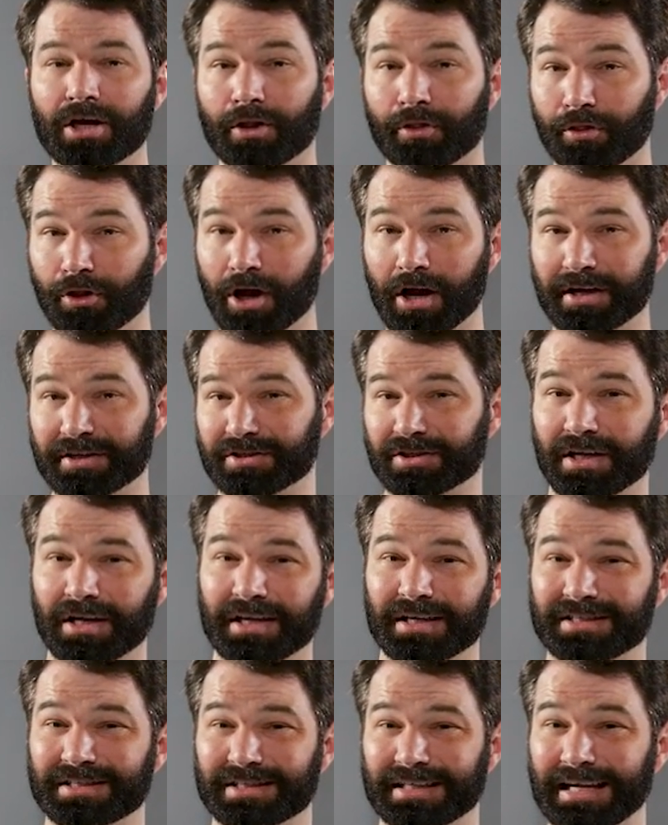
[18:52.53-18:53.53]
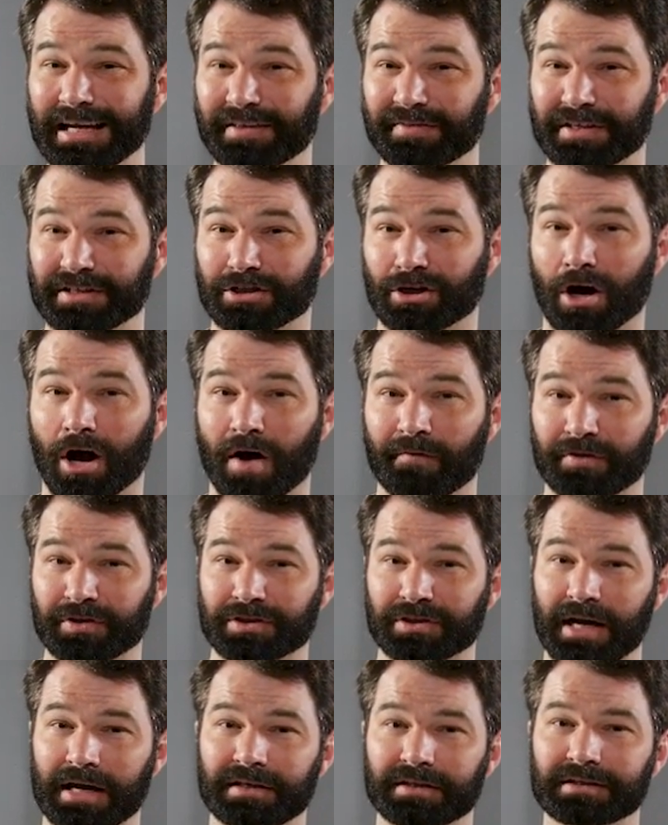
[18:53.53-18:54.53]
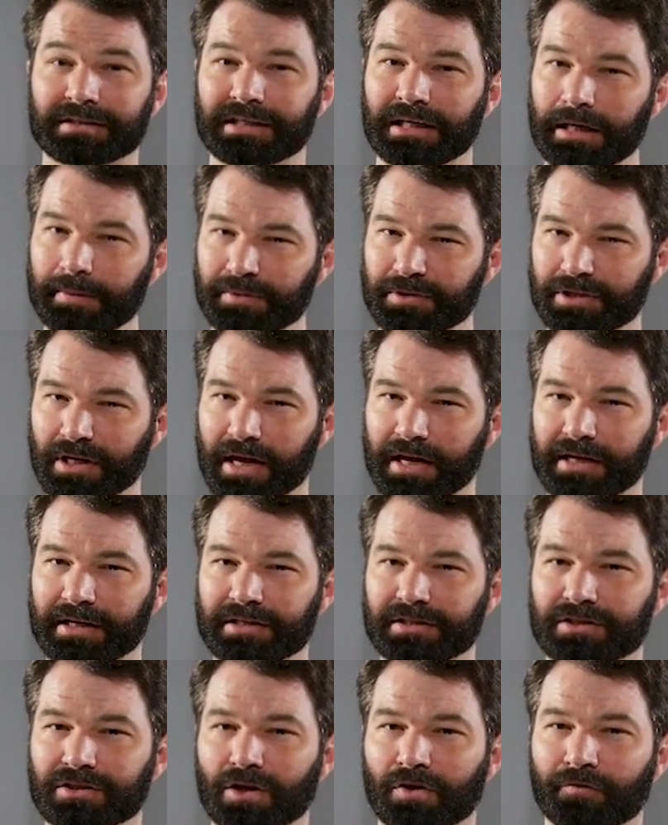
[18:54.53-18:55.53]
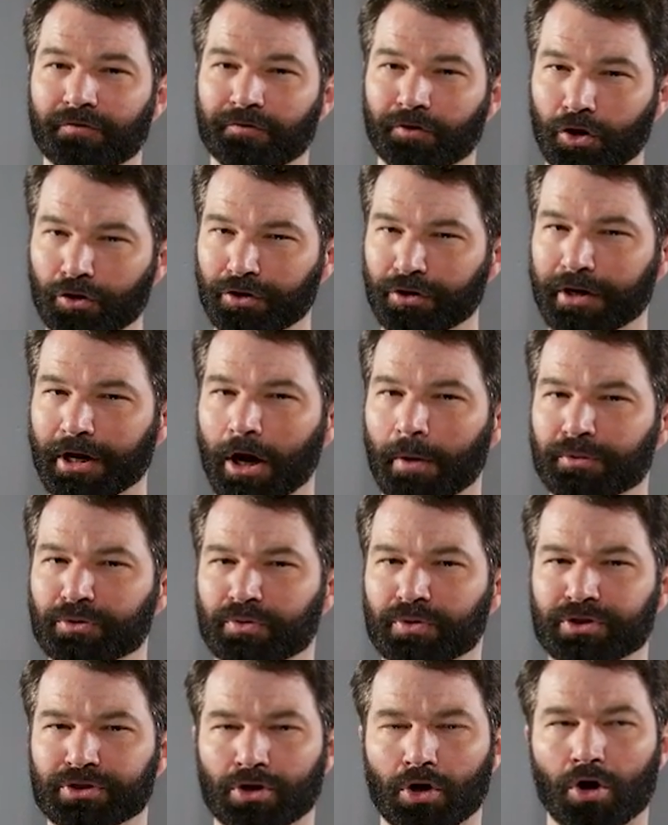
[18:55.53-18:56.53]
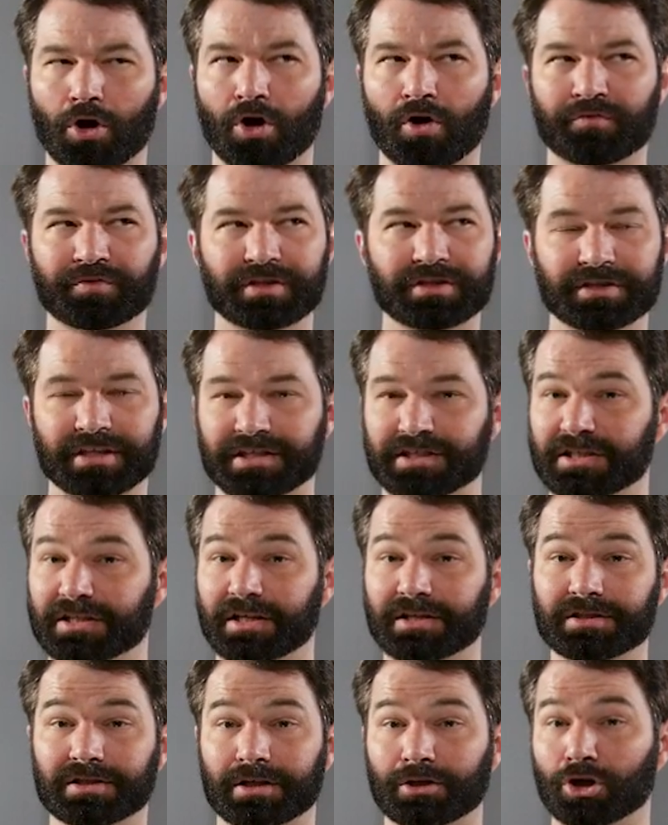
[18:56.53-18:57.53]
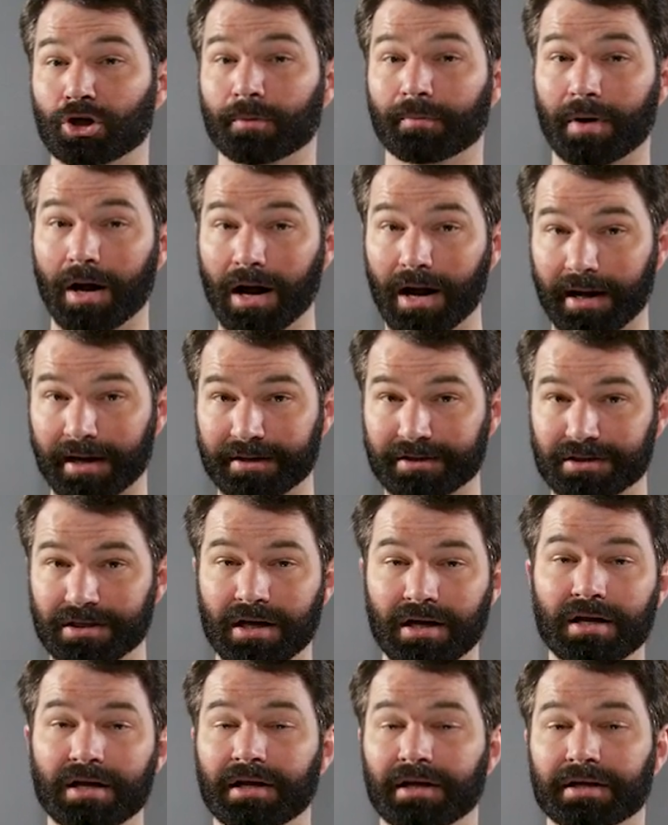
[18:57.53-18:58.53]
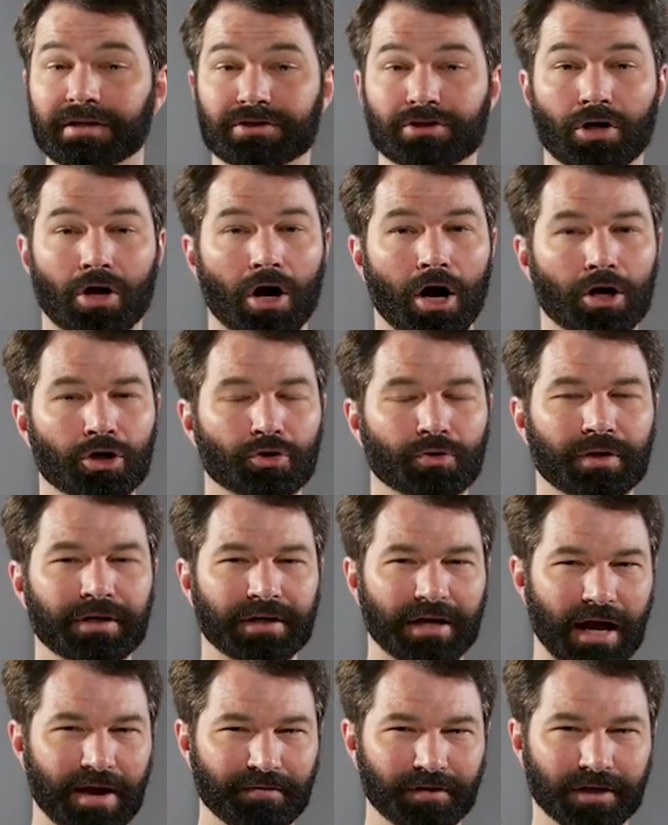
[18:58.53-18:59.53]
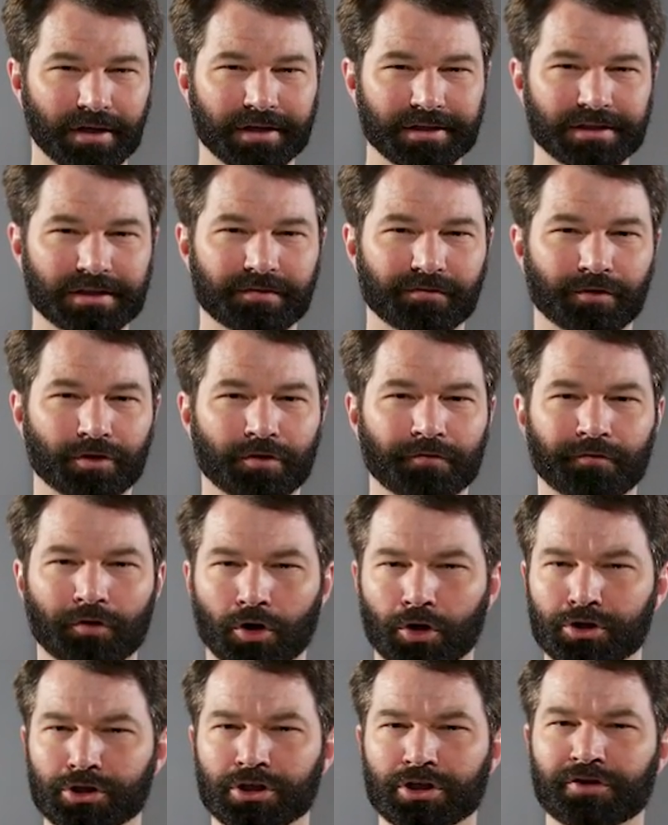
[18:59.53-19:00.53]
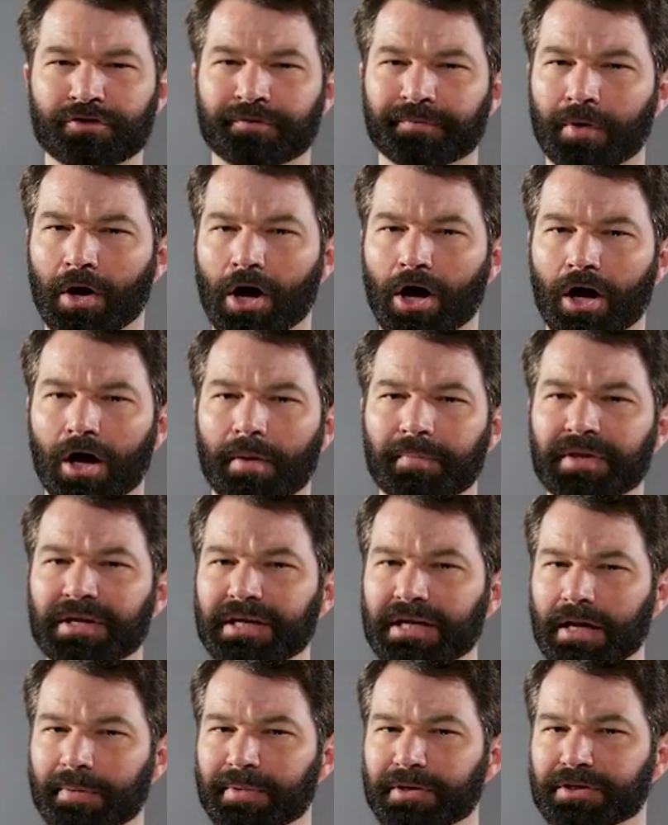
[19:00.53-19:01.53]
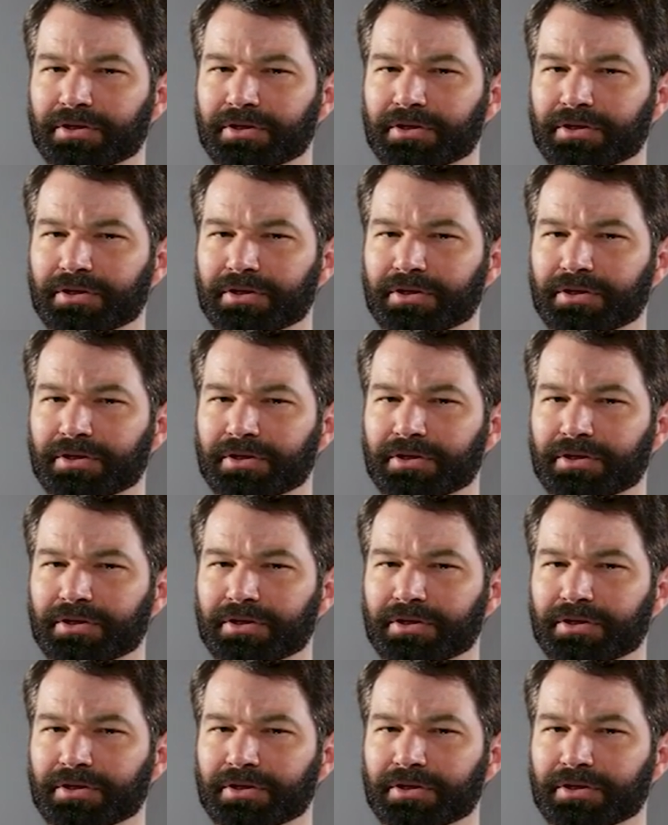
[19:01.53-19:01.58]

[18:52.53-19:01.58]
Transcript: Thus, seeing these confiscated keepsakes further helps resolve the dissonance in her mind. It's concrete evidence for the version of mom that Emma